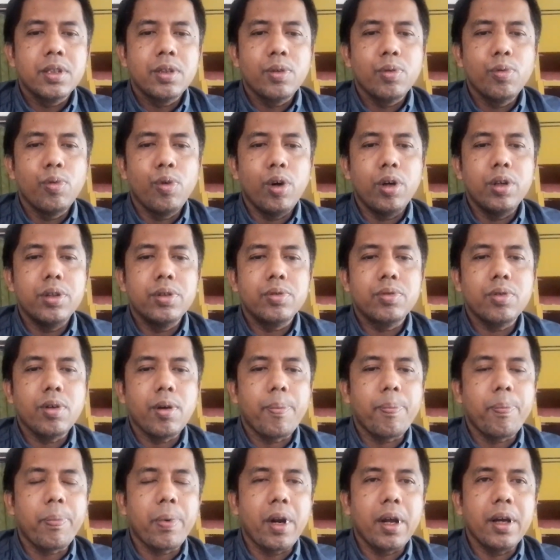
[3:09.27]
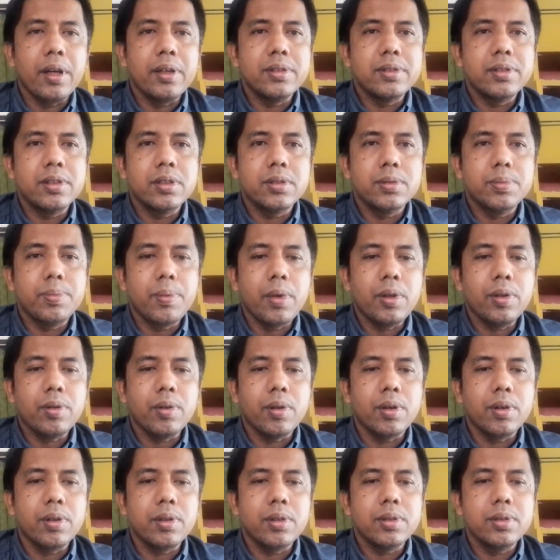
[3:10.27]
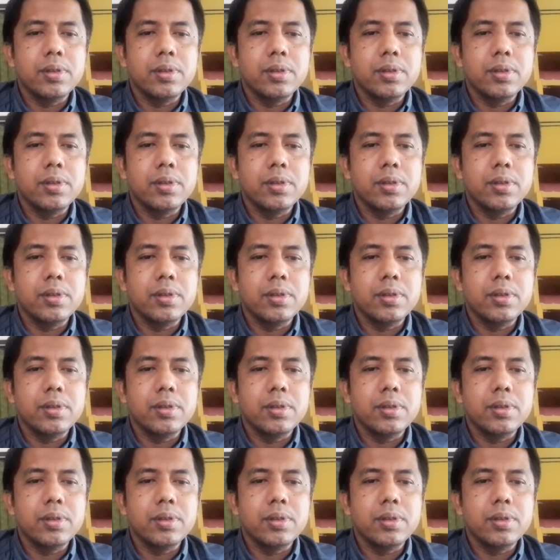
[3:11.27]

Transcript: want to apply this method,